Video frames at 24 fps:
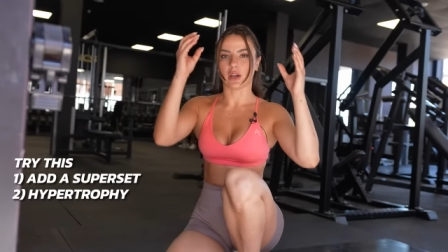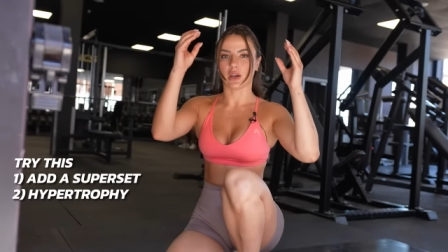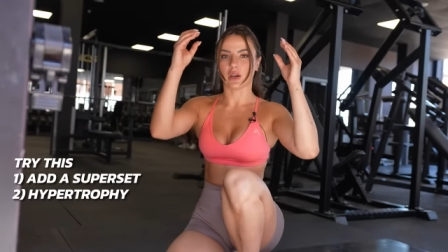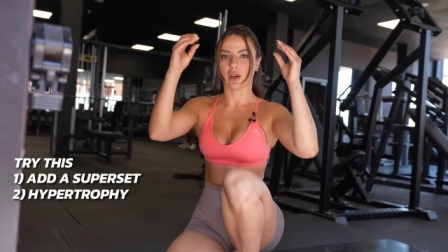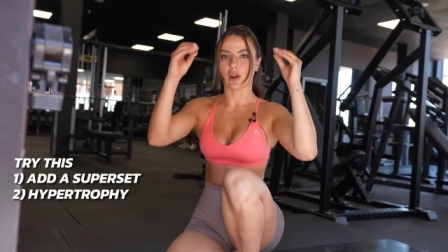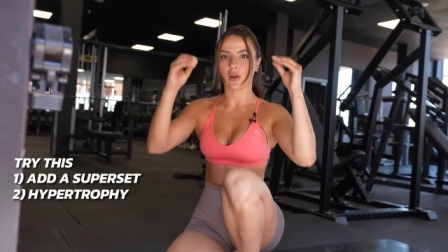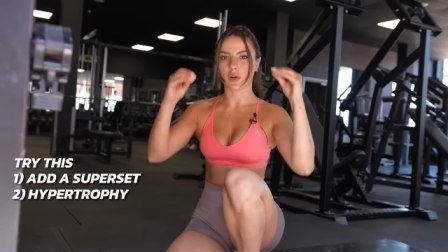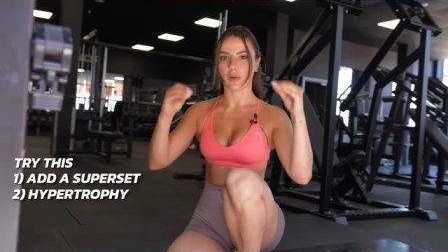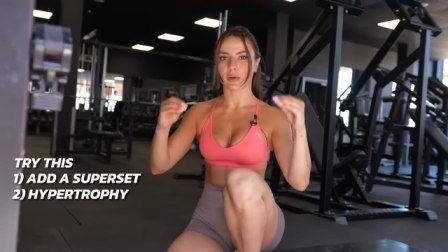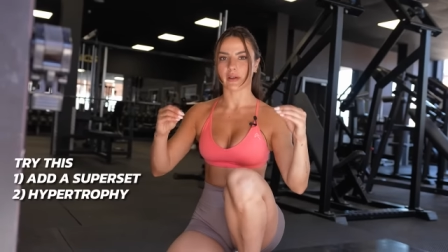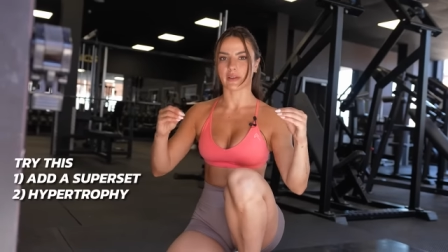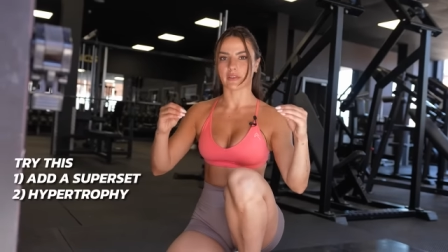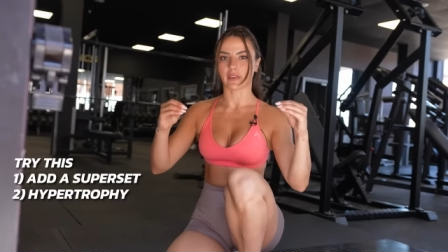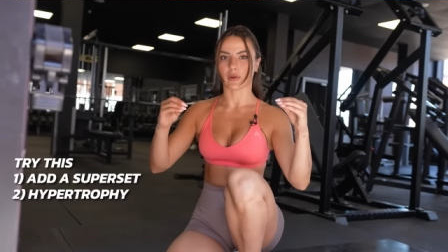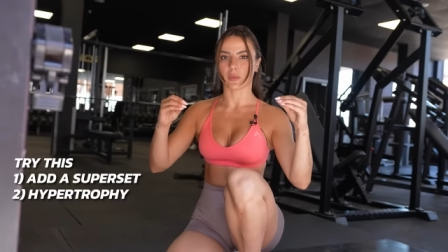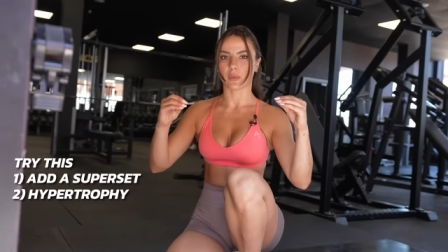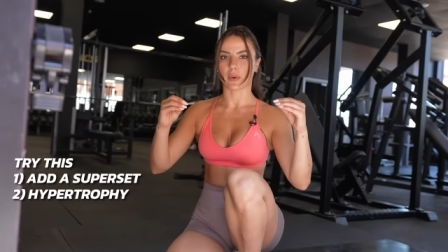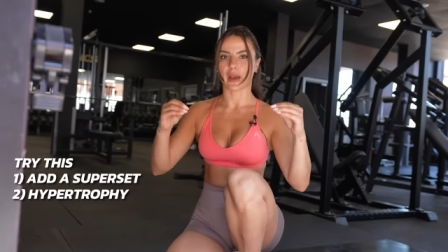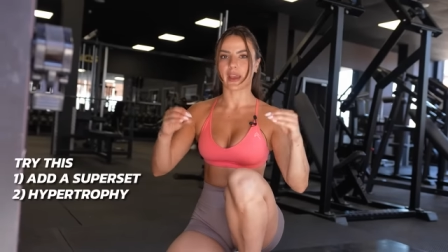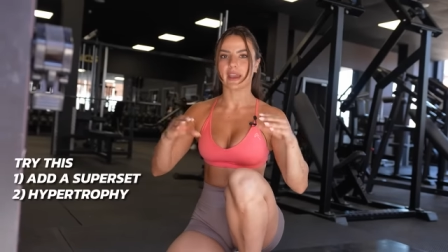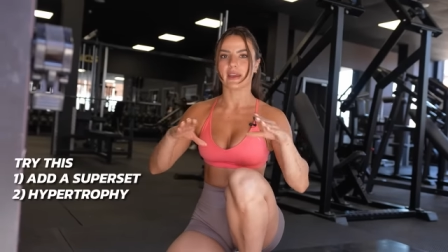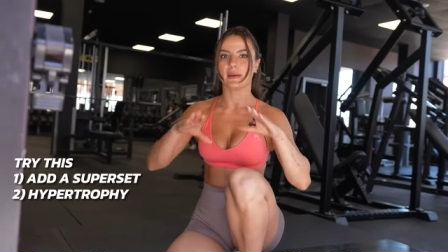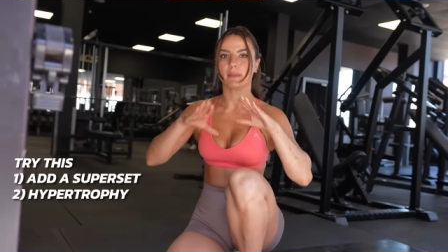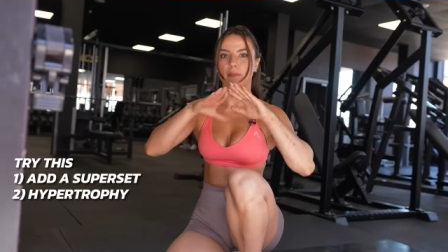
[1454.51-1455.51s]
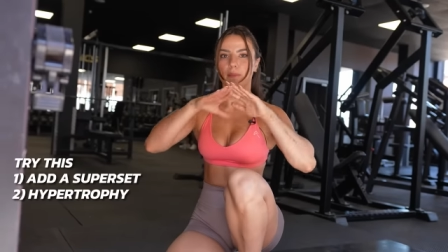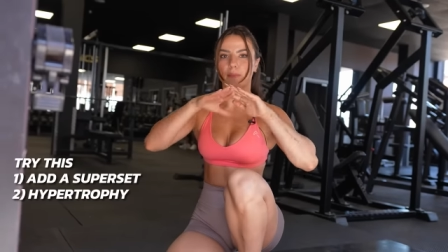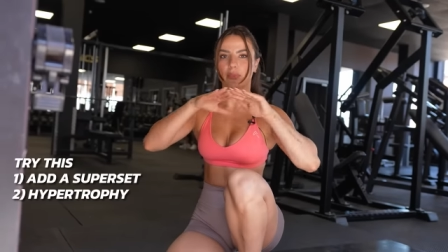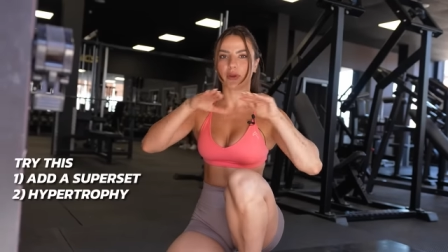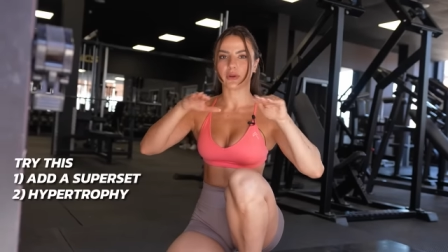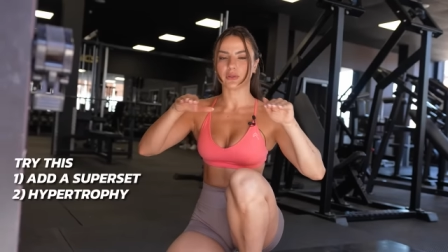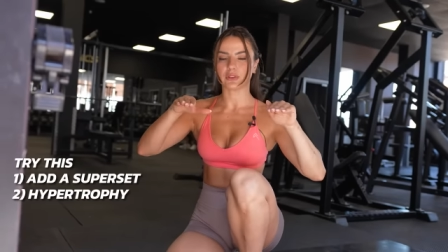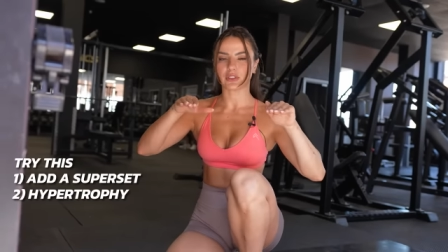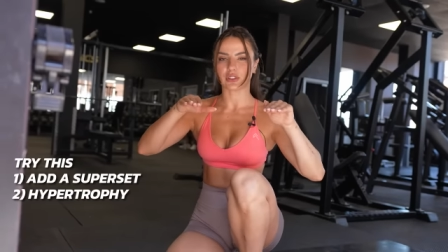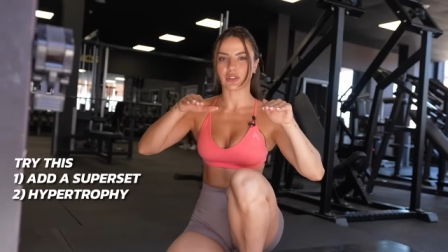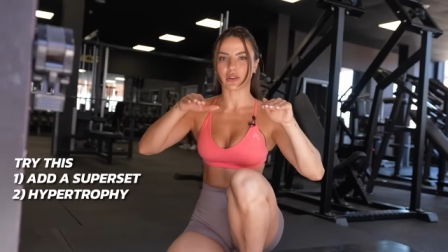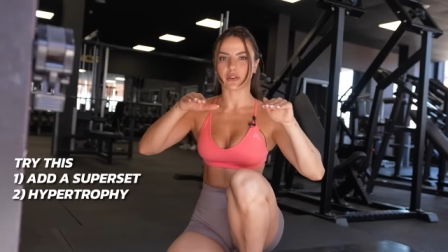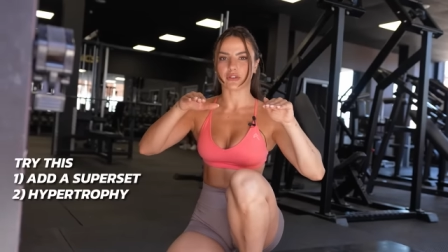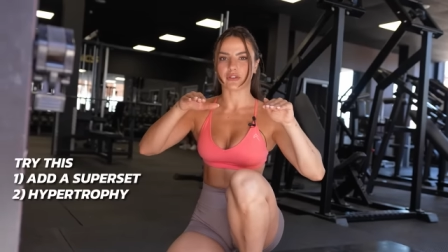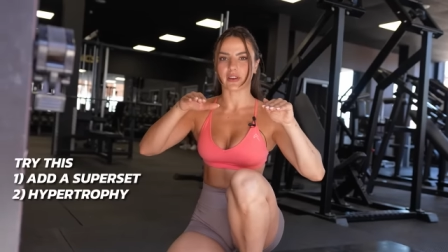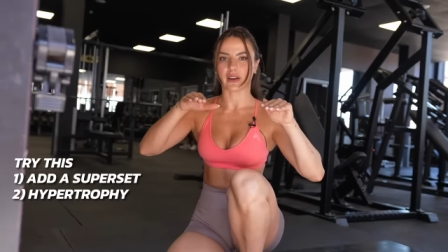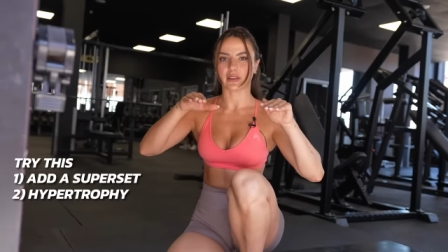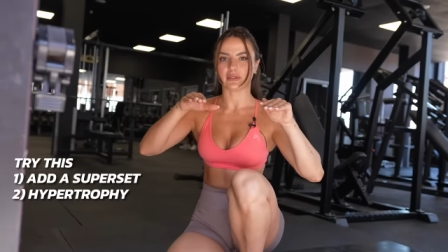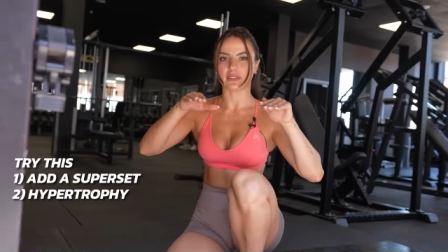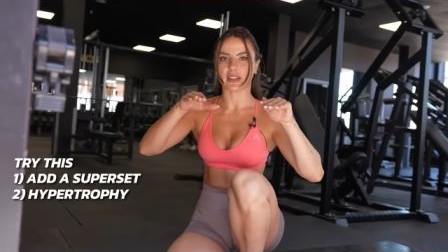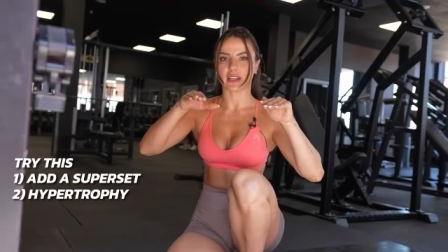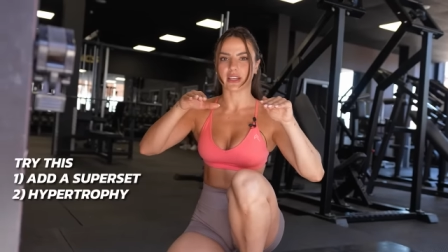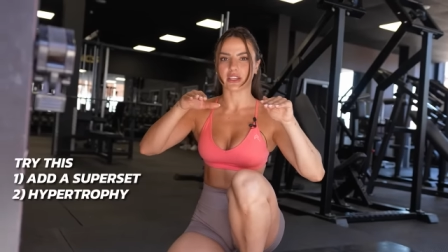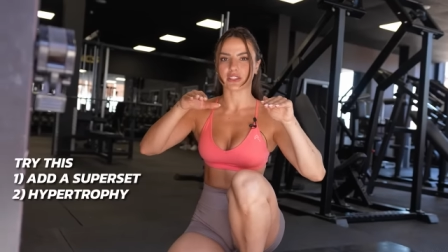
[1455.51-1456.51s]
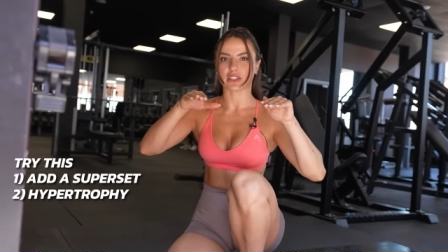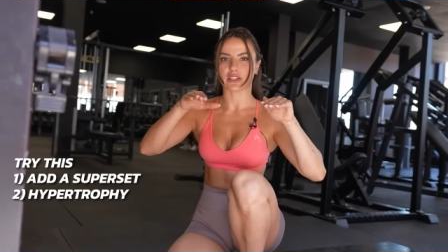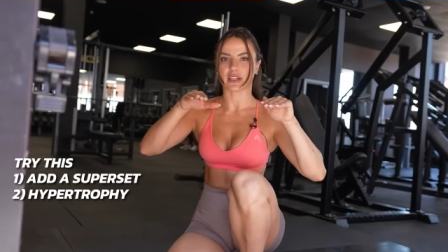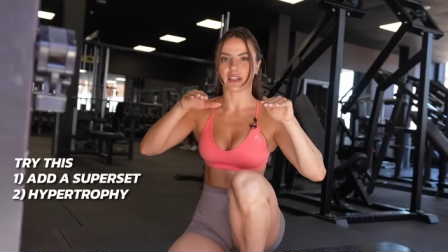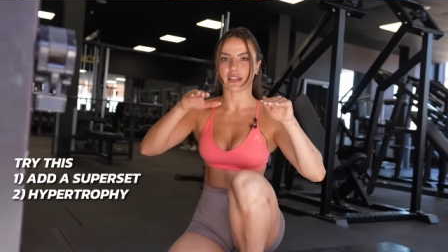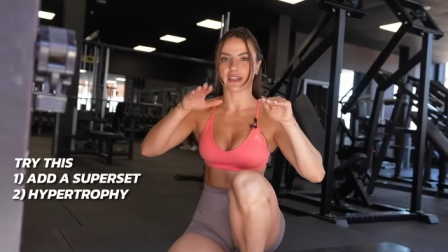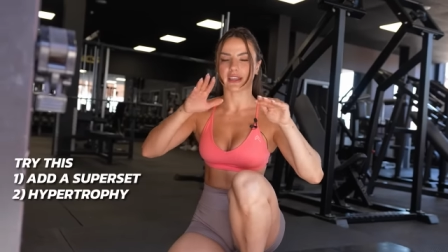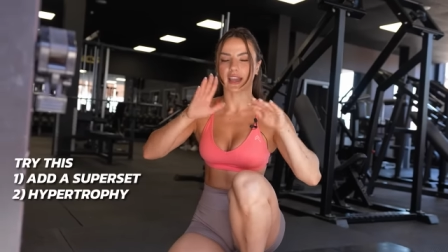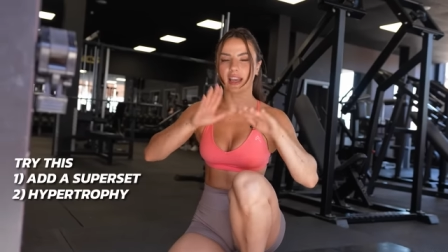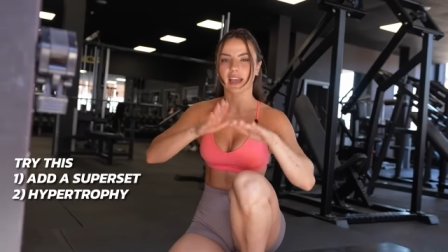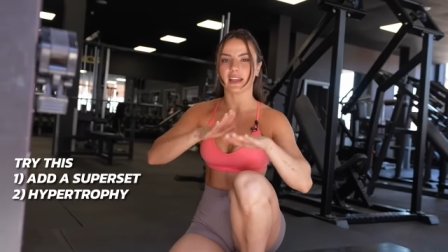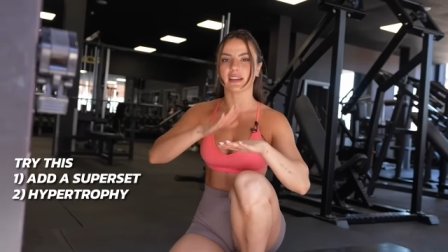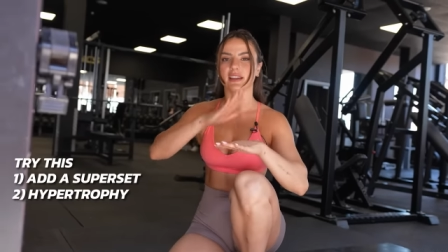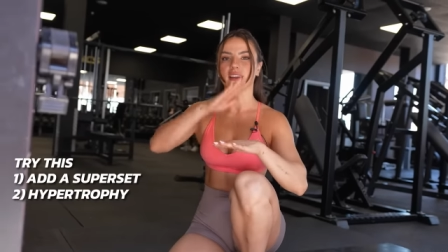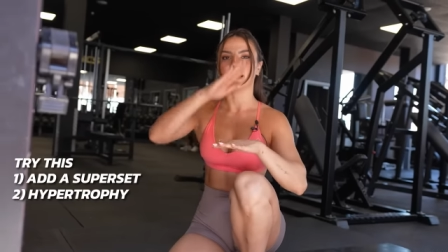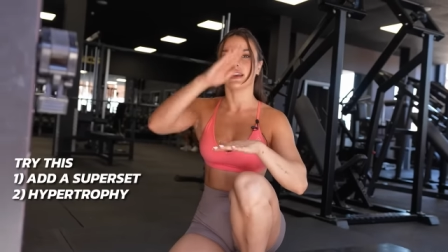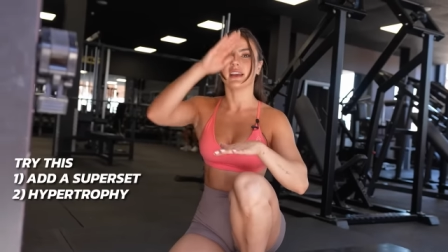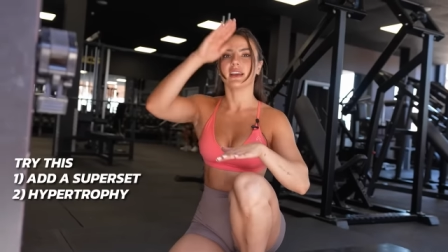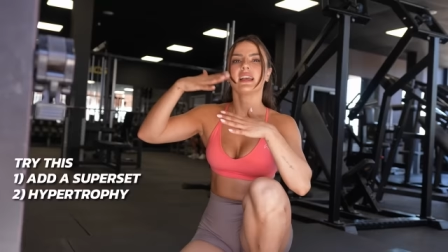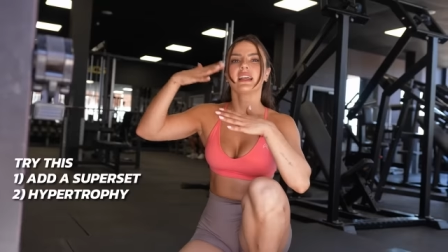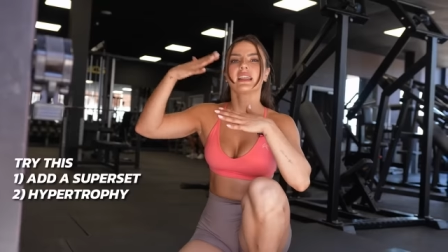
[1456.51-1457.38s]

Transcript: lowering the weight, building your foundation again.